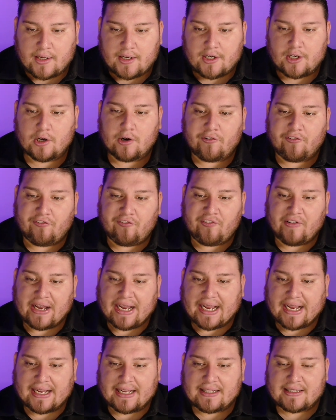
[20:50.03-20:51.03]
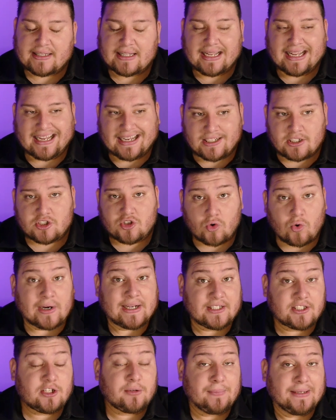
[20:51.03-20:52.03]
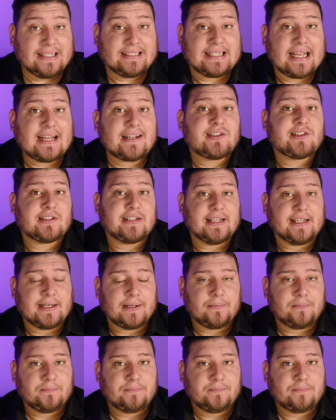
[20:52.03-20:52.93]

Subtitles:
Your faith is going to be tested.